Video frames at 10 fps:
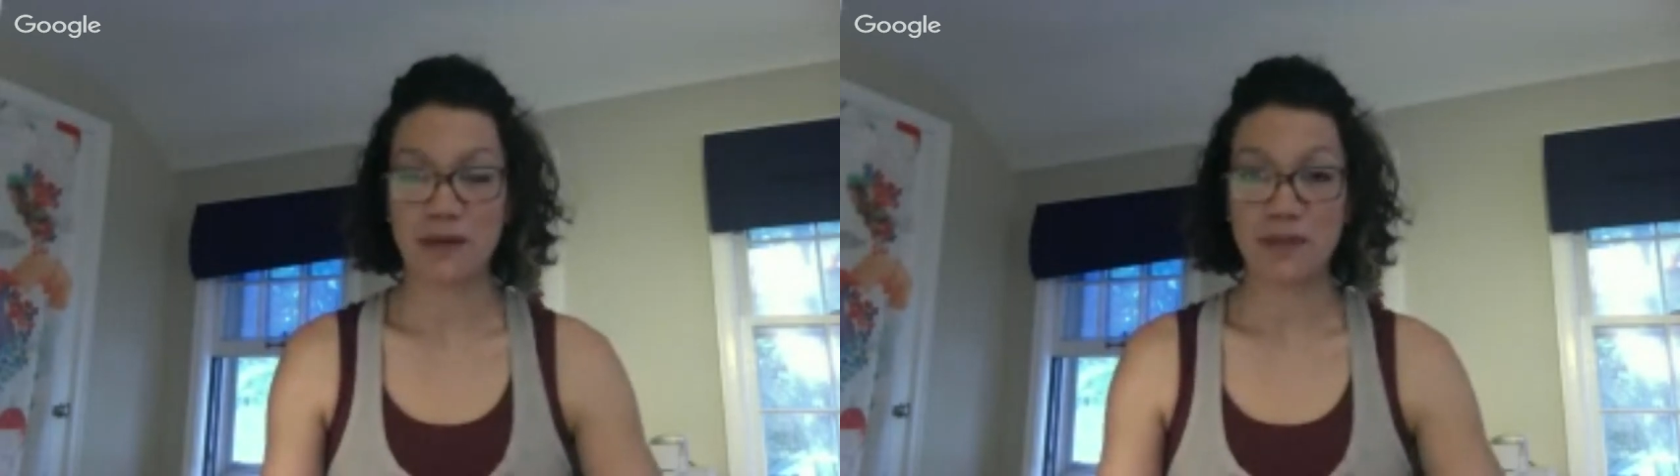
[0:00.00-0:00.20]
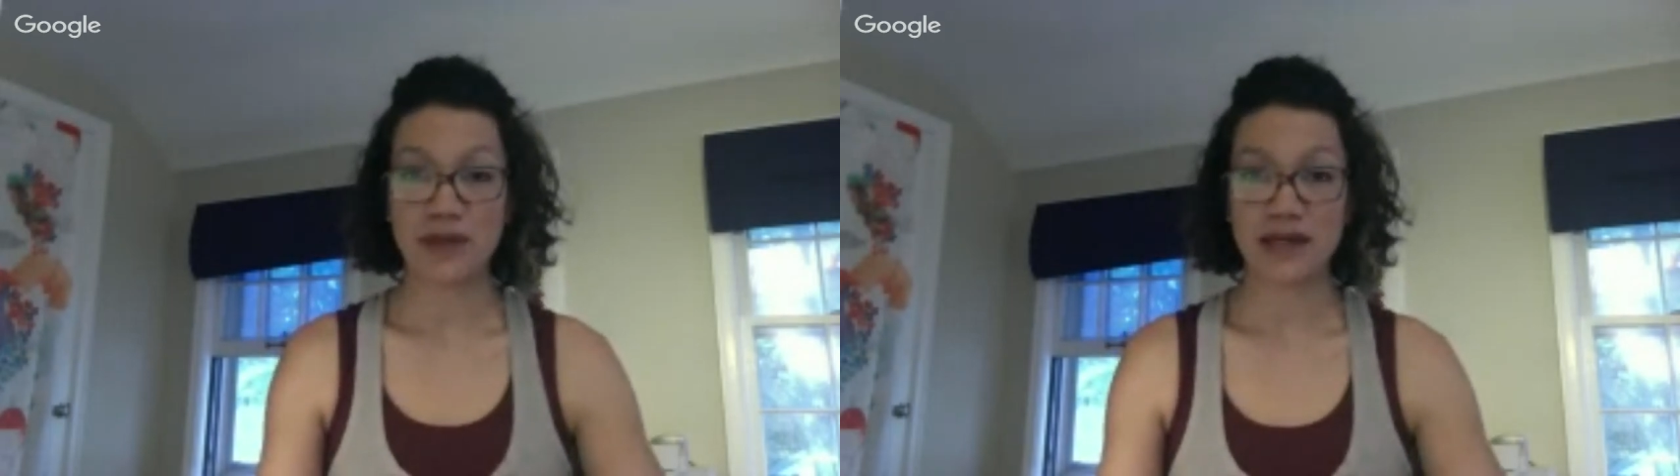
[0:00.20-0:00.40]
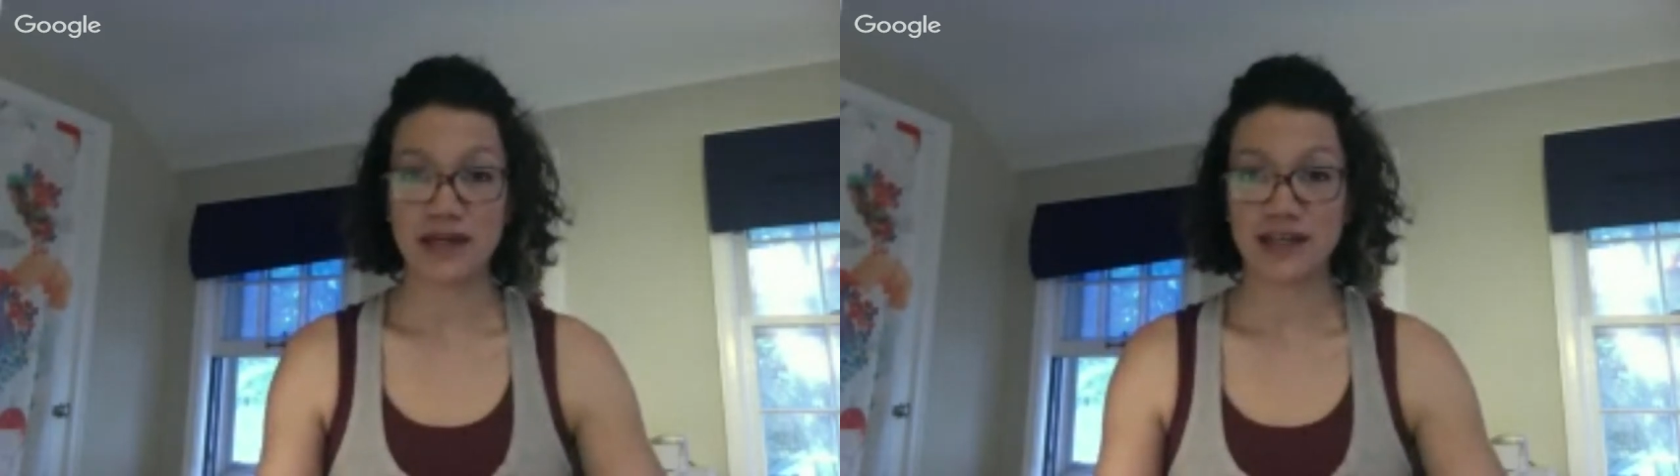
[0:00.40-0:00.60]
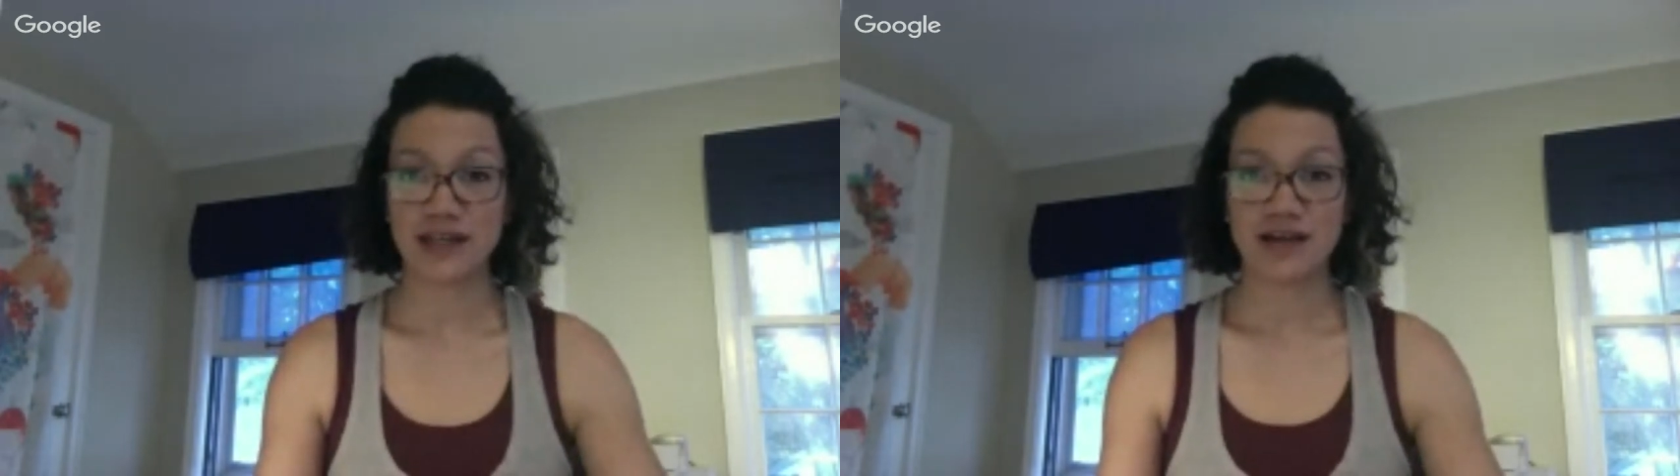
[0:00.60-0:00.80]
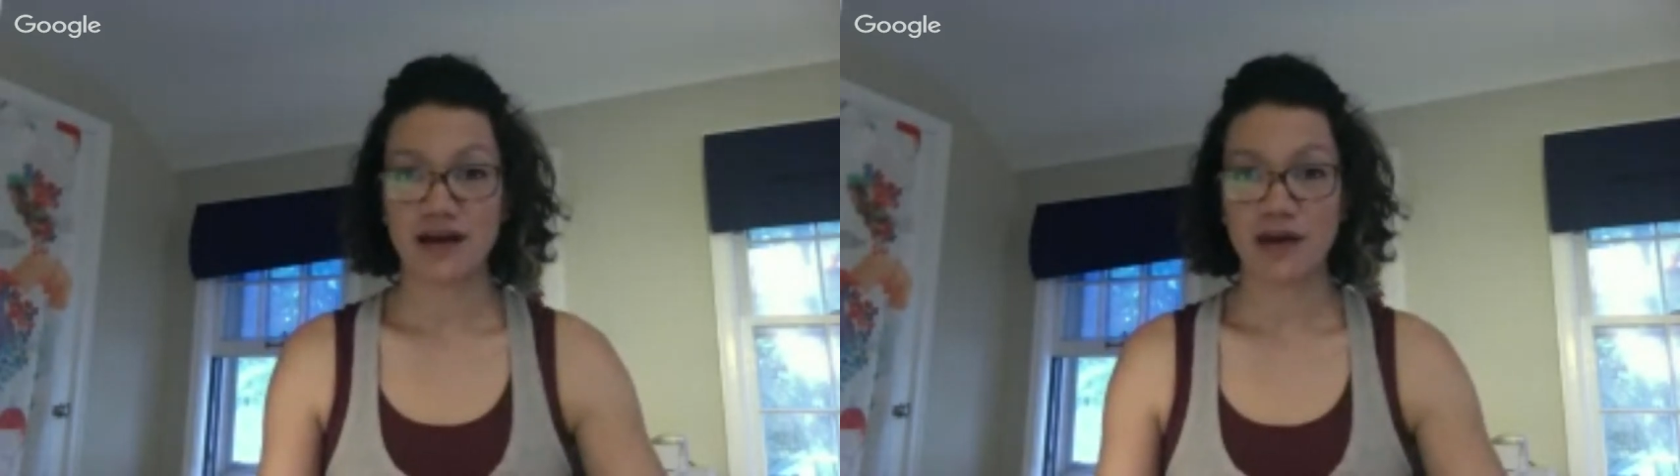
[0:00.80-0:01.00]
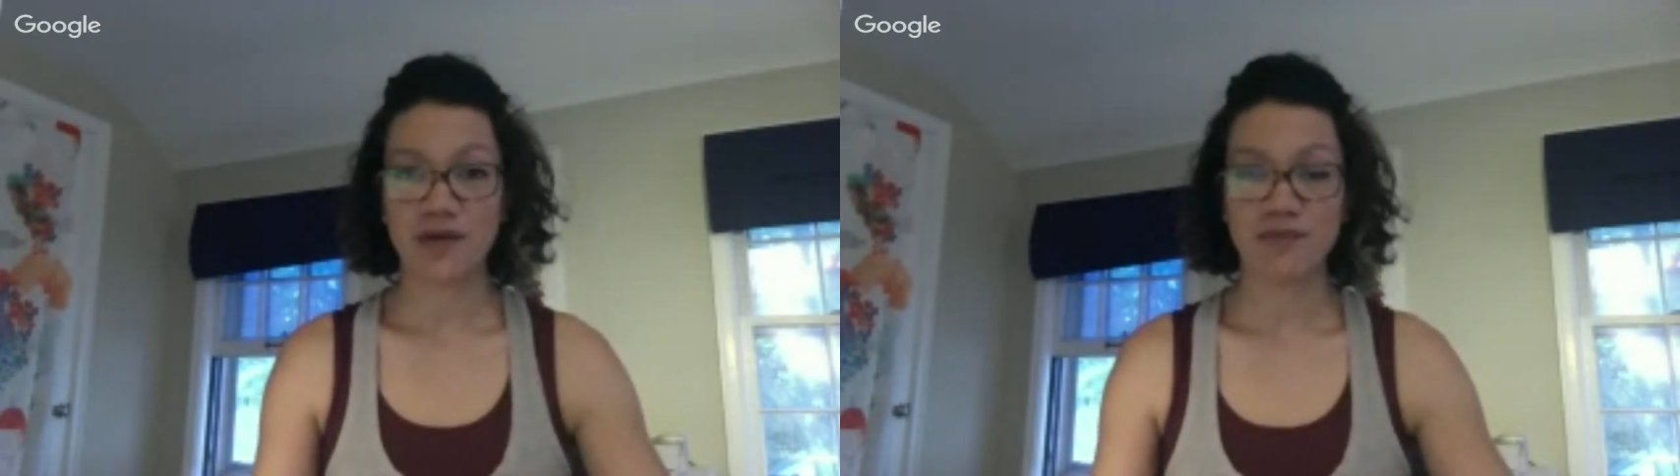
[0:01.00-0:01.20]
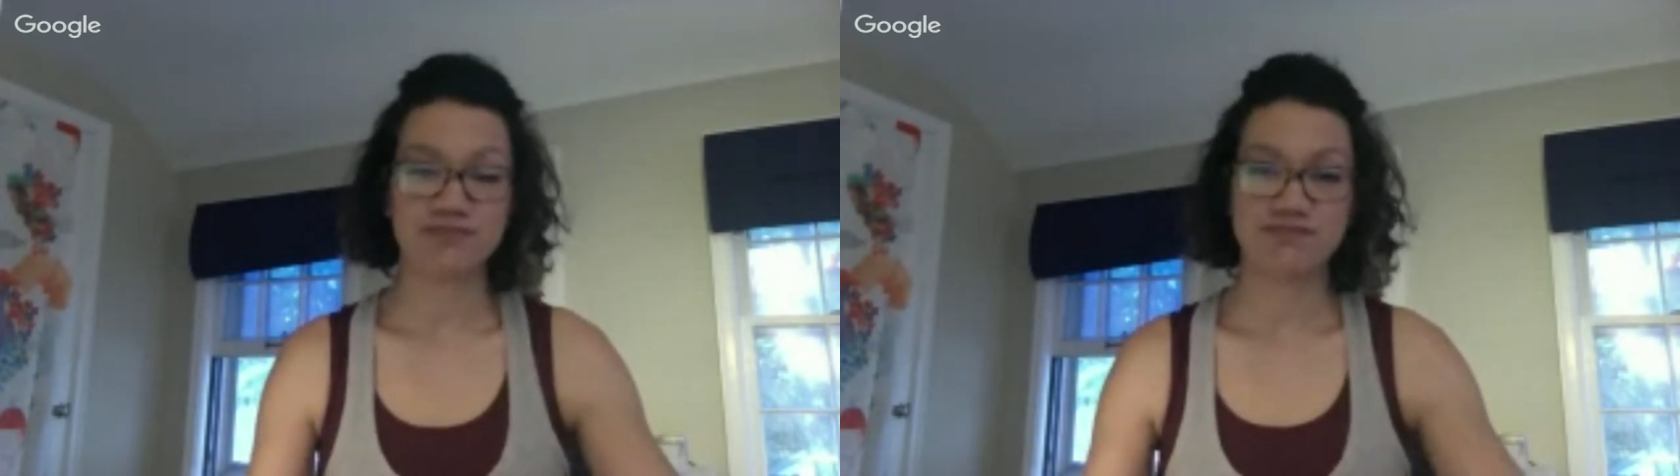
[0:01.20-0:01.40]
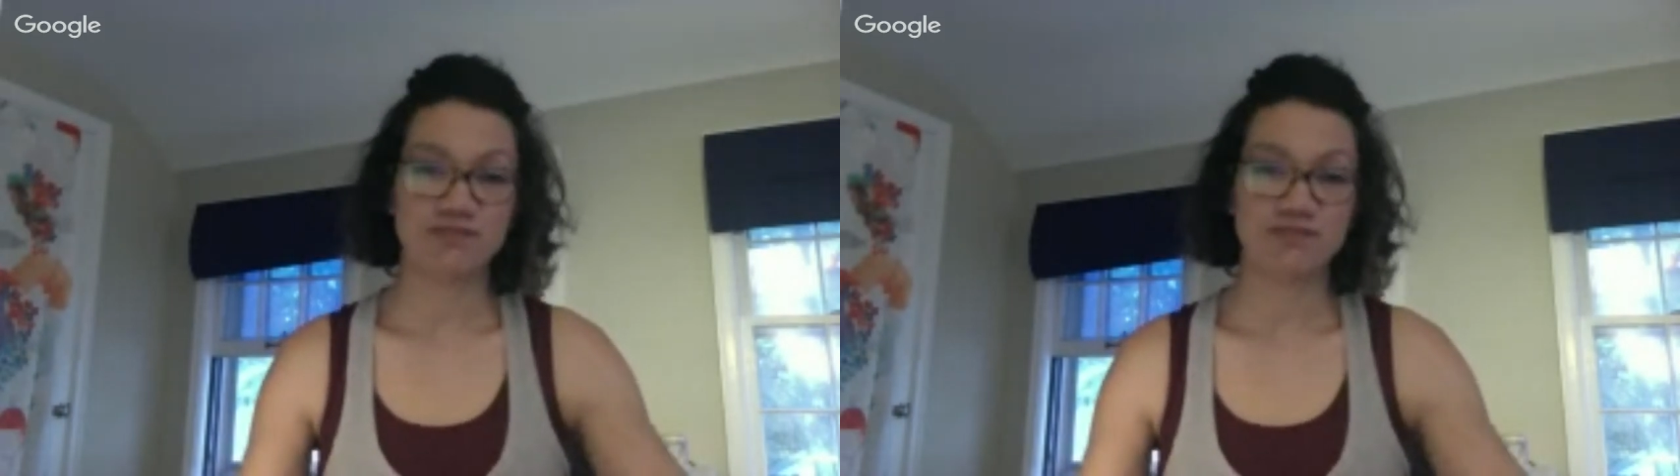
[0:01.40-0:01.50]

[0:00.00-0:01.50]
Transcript: pick a